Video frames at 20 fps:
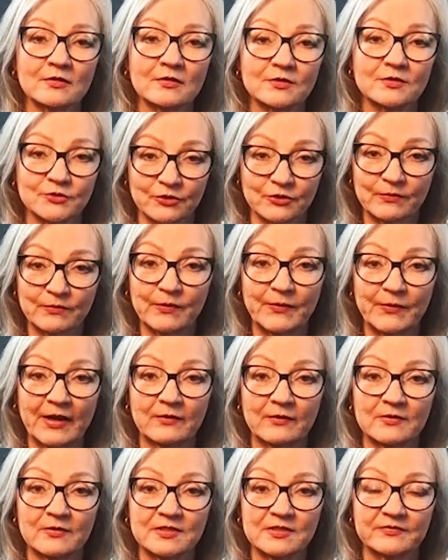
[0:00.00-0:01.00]
durable powers
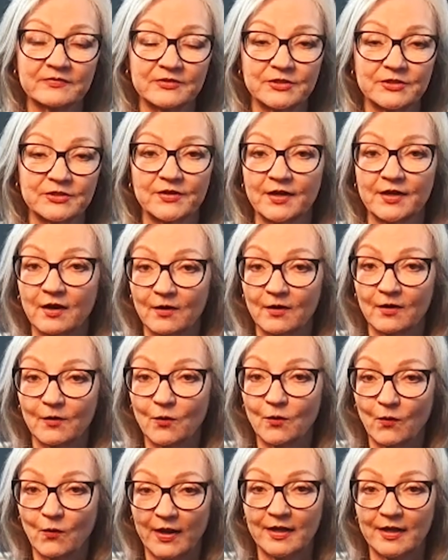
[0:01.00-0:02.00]
of attorney are
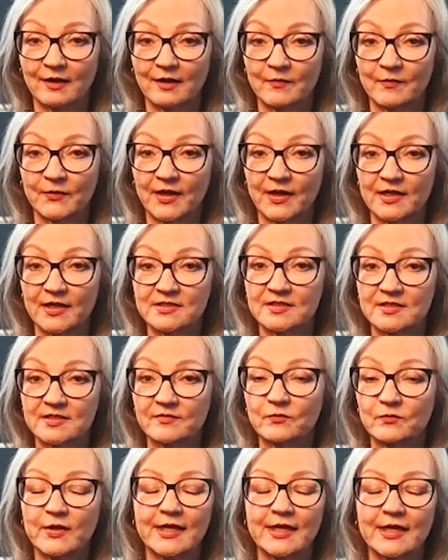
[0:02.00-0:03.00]
quite comprehensive. We
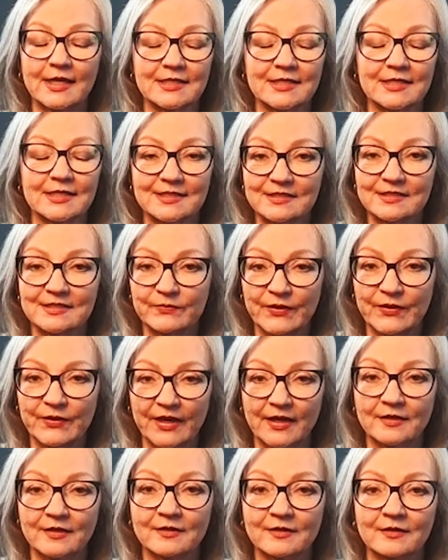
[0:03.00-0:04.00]
anticipate
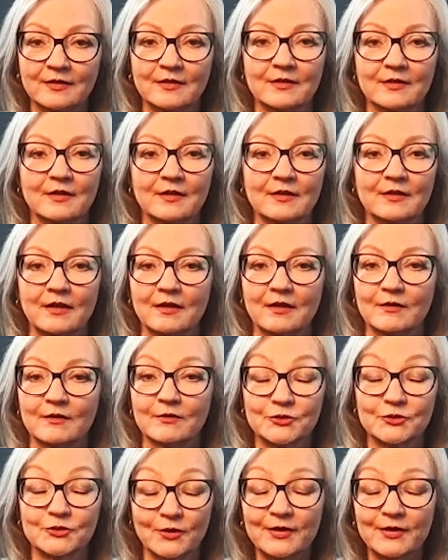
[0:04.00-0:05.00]
or try
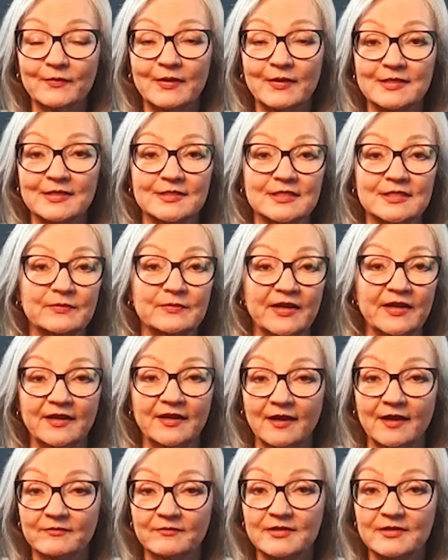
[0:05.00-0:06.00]
to anticipate every
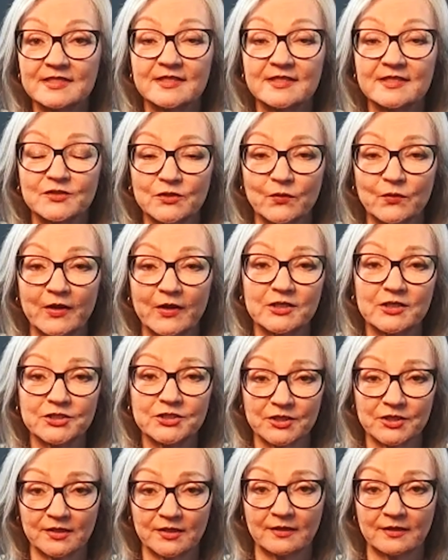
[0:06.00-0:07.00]
situation
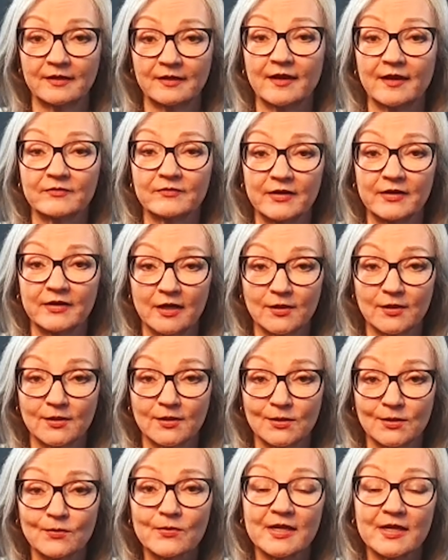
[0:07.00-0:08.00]
and every
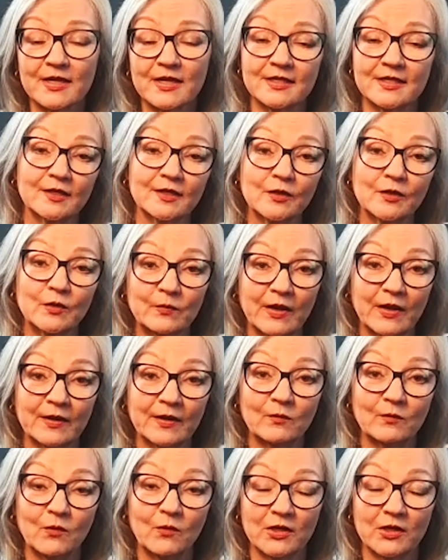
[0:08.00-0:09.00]
authority that you might
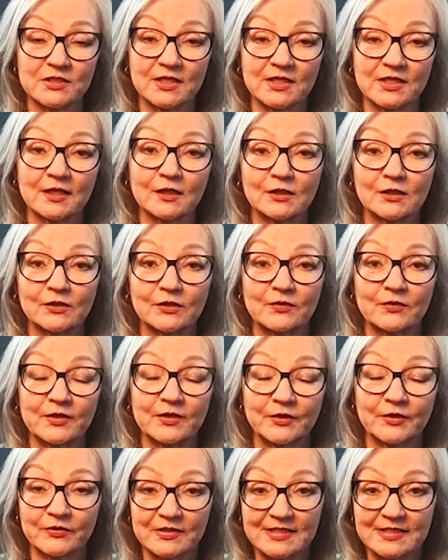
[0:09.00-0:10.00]
want to include in your
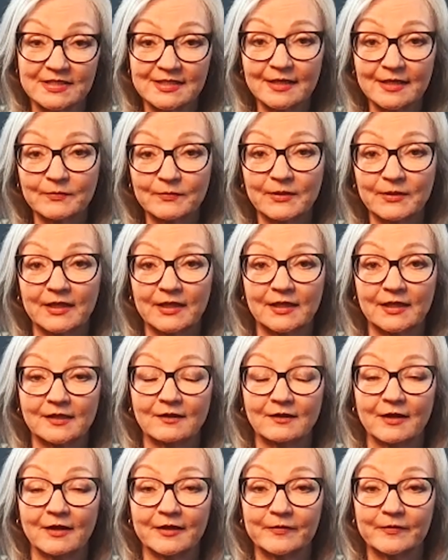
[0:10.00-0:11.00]
estate planning
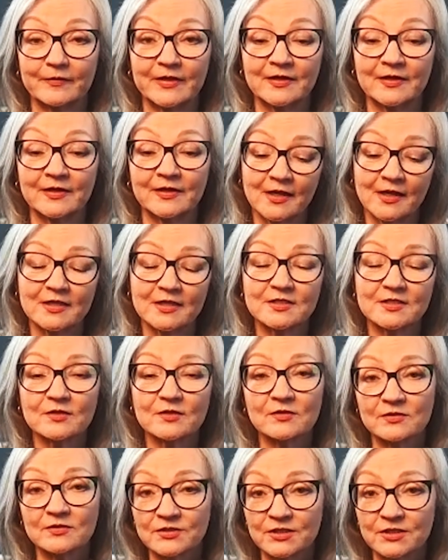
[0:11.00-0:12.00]
document. And so those
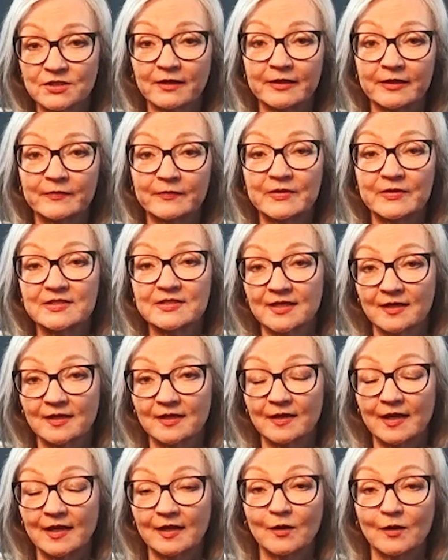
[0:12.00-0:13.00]
documents can get
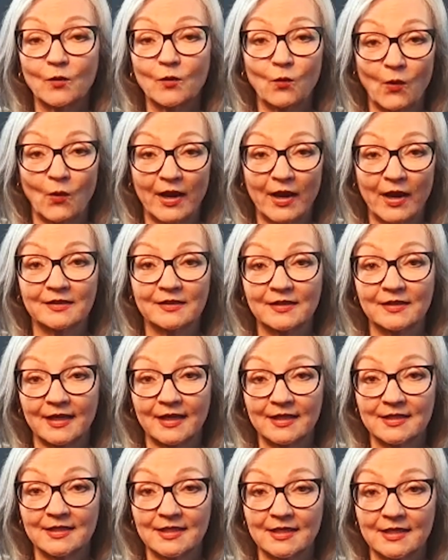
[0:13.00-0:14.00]
quite
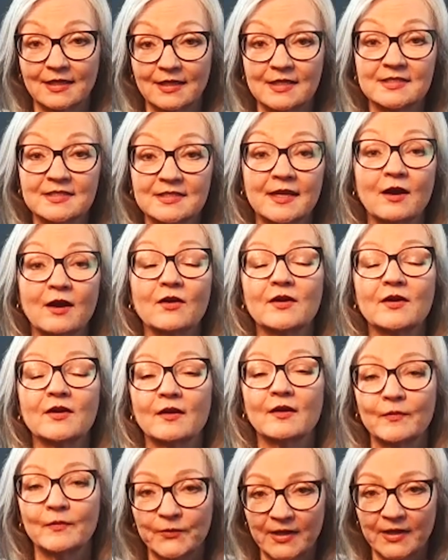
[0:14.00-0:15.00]
lengthy because they are
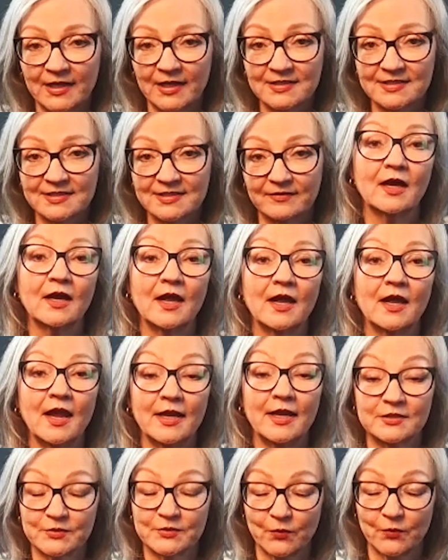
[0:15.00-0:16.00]
comprehensive. And so
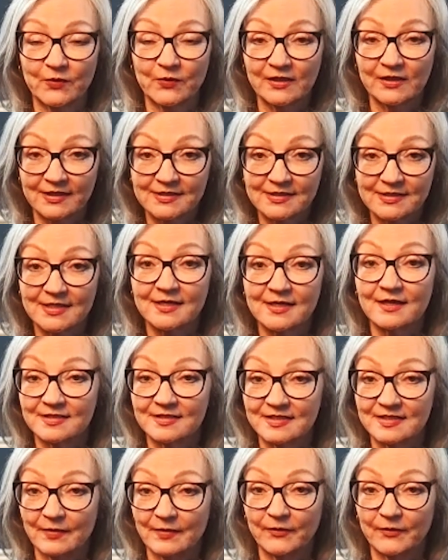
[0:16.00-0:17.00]
we like to
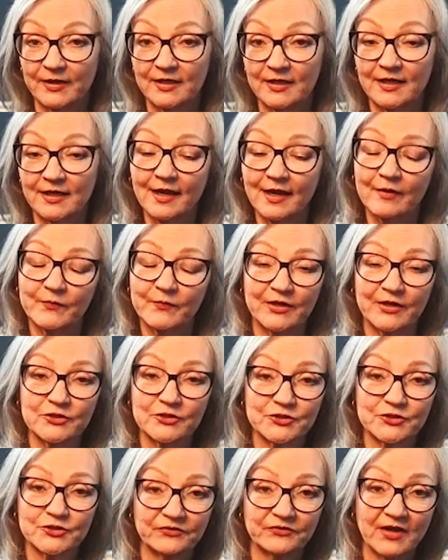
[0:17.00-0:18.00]
separate it out, because your
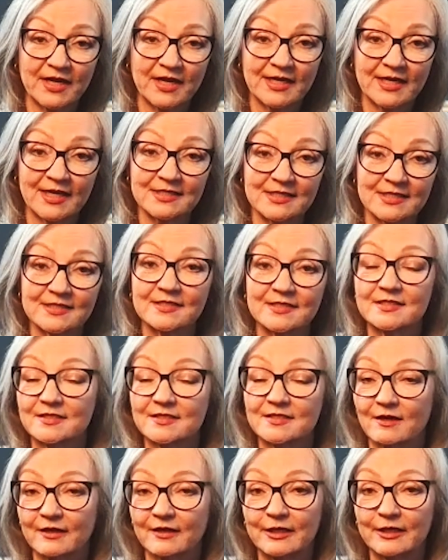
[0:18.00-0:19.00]
finances and
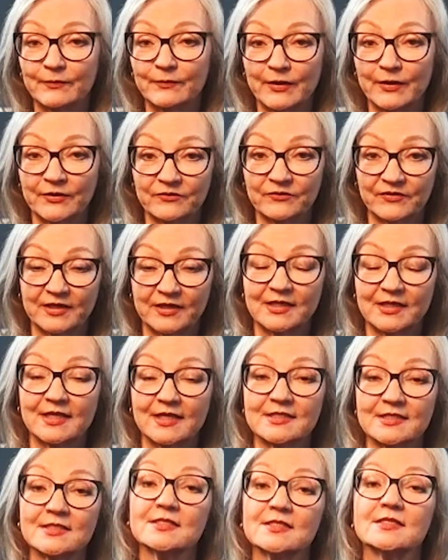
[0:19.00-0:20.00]
talking about your
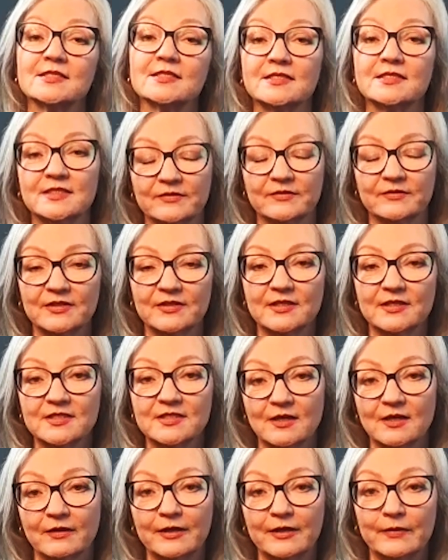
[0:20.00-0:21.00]
finances is different than talking
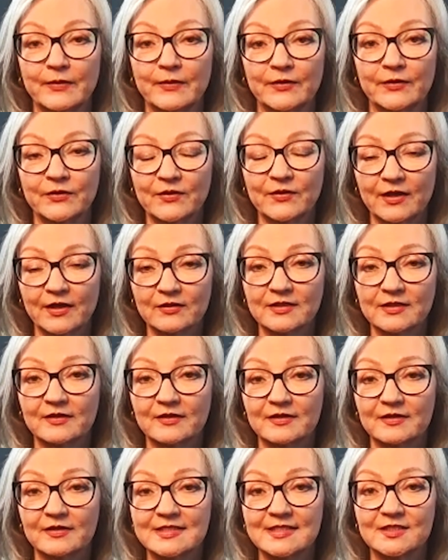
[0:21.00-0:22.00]
about your healthcare
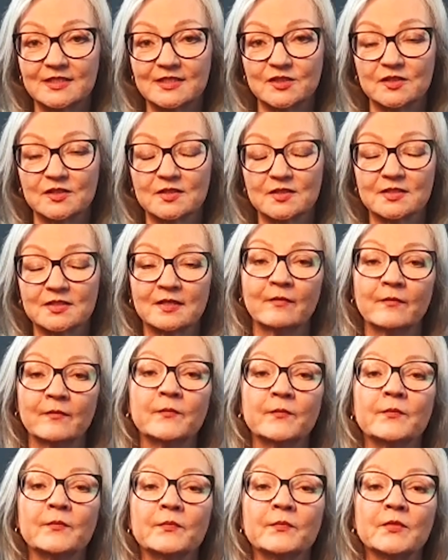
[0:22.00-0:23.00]
decisions.
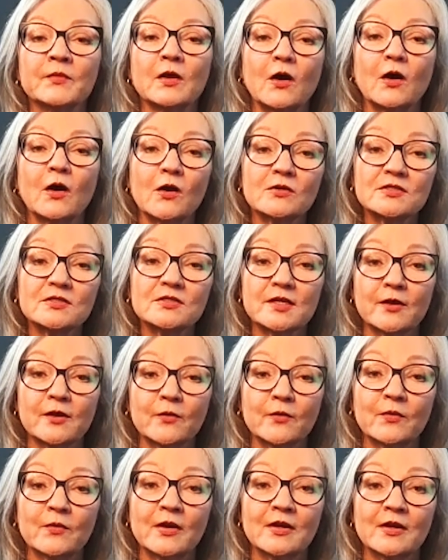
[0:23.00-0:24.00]
Also,
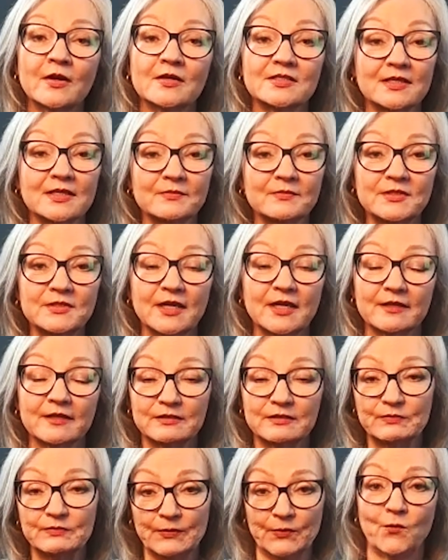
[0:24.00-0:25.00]
sometimes
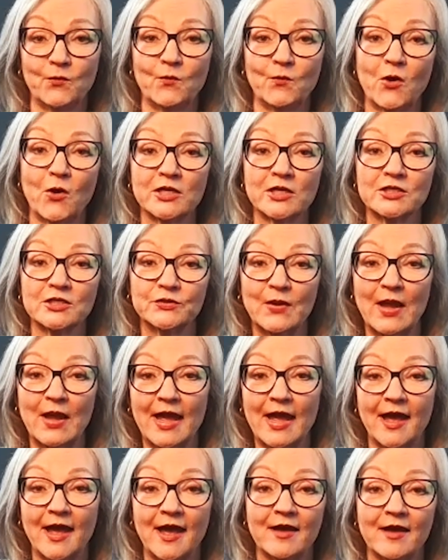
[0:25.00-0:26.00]
people want to
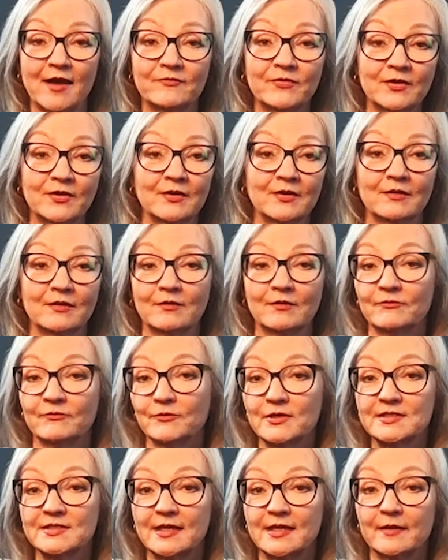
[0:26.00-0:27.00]
have for
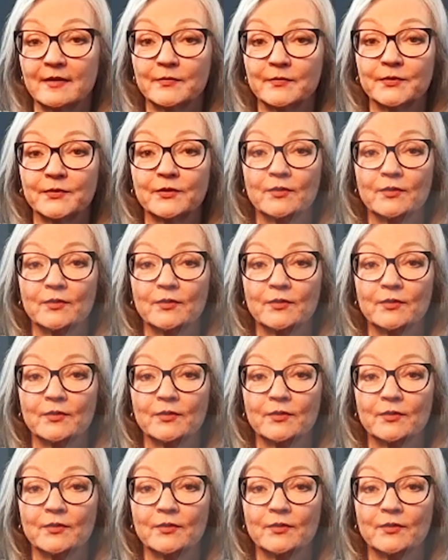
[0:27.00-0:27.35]
example,